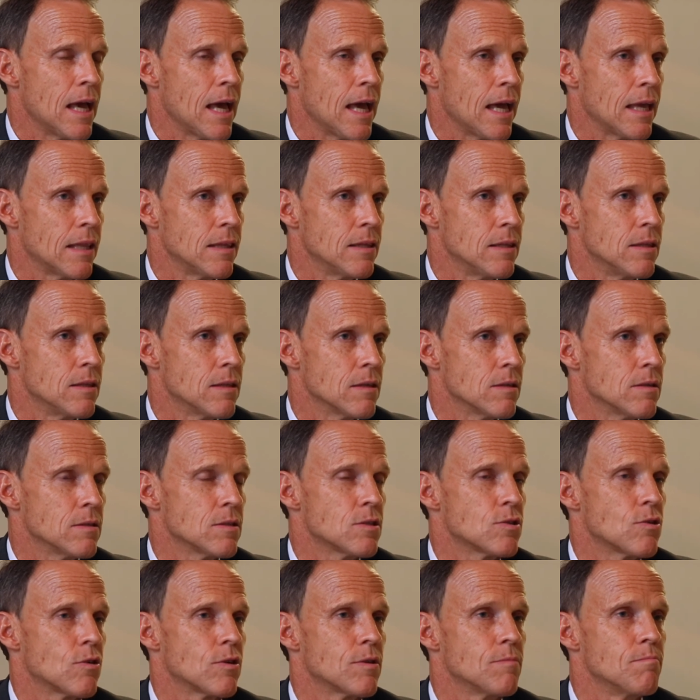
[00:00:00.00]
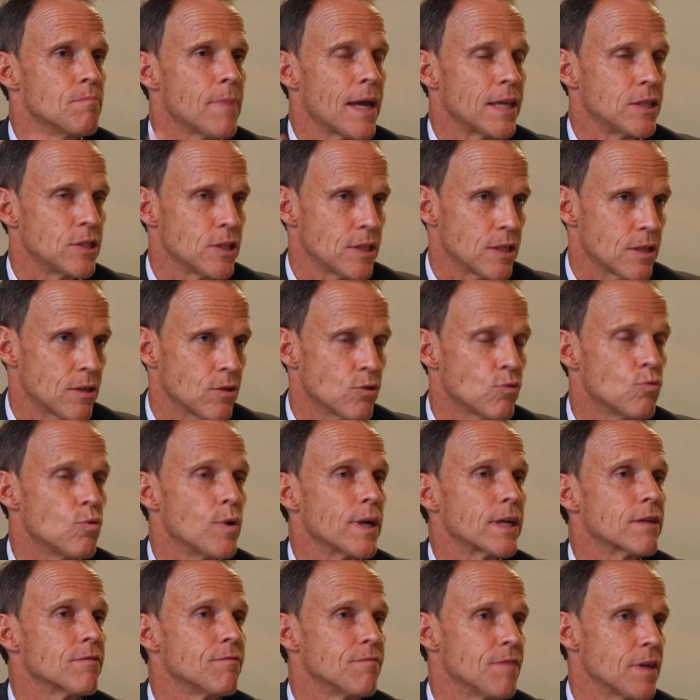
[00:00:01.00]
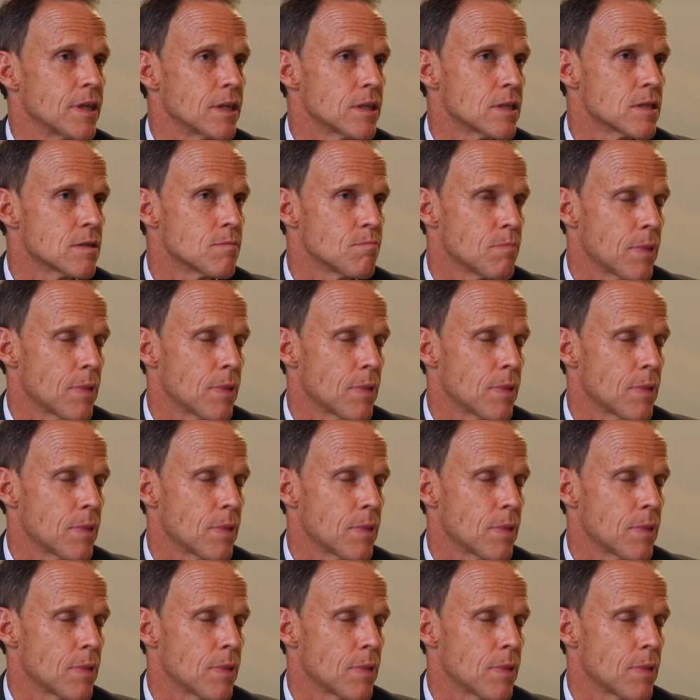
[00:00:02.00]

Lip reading: and it's not a magic quick fix,